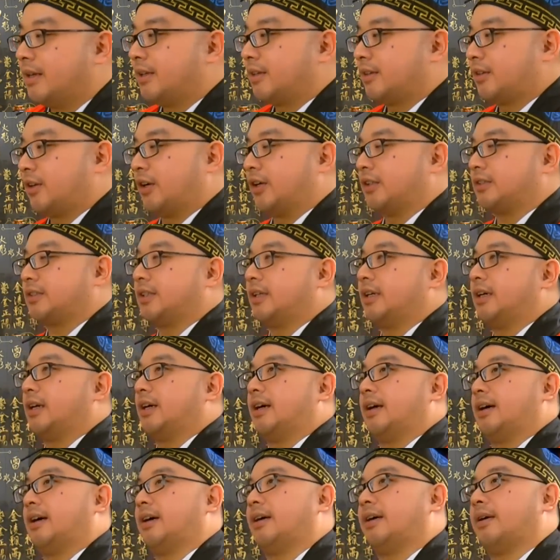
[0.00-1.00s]
There's
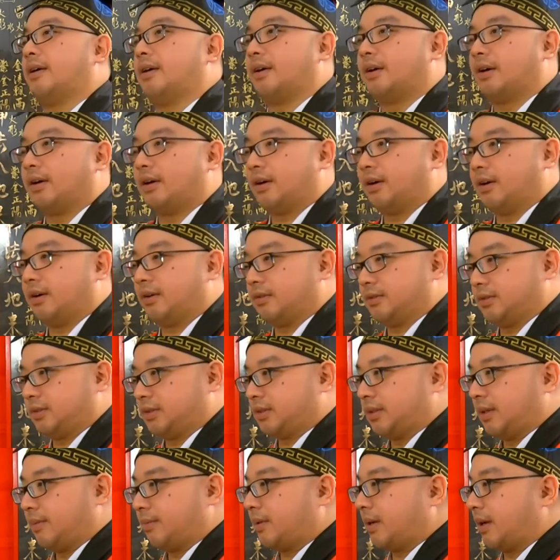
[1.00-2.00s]

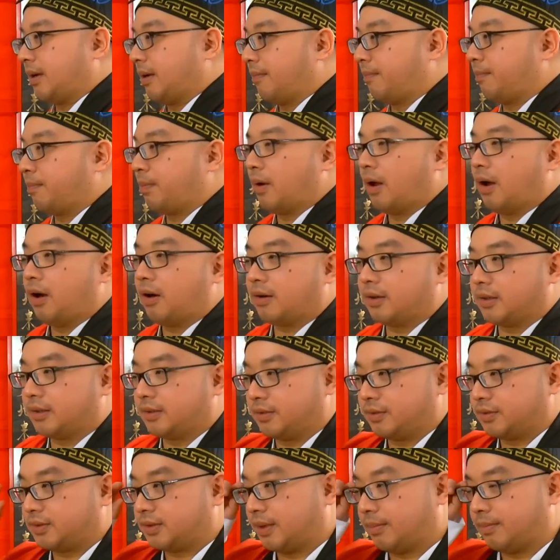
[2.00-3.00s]
some kind of blog
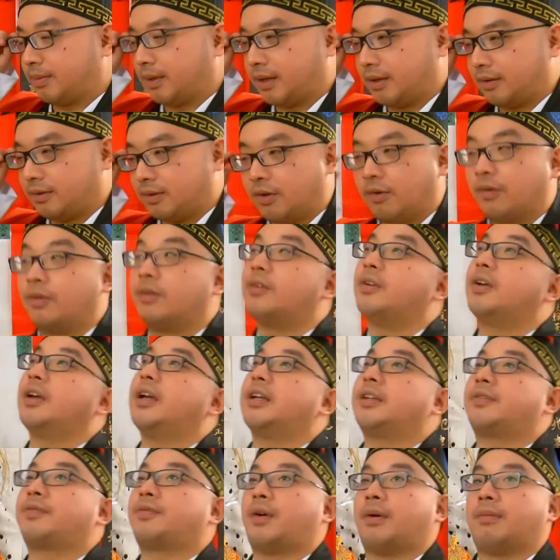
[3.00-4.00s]
or something. No,
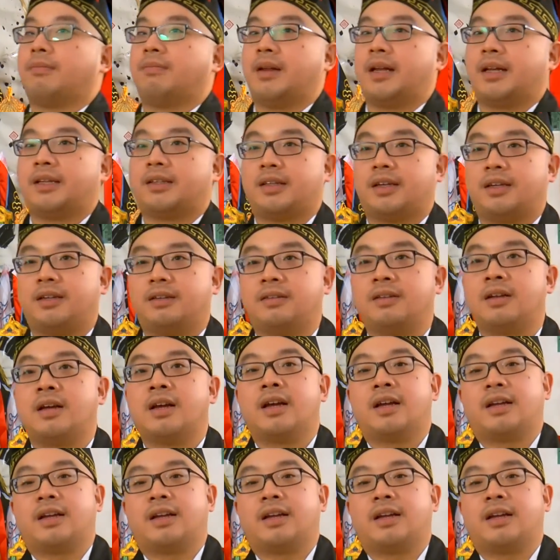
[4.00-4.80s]
it's from LinkedIn.